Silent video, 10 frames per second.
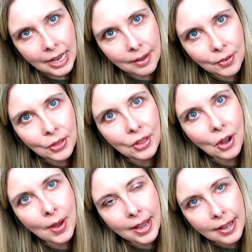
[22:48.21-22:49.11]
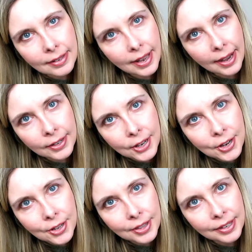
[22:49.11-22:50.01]
Even though I had
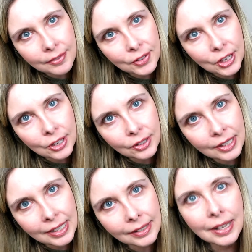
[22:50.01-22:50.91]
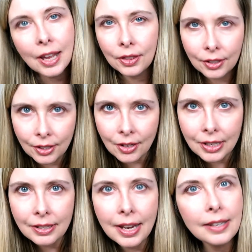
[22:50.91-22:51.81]
technical difficulties, the
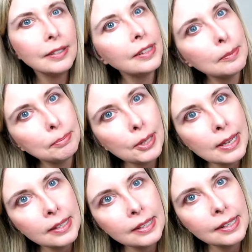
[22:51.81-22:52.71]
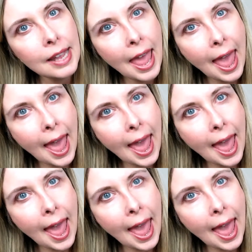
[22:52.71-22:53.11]
soda tasted pleasant,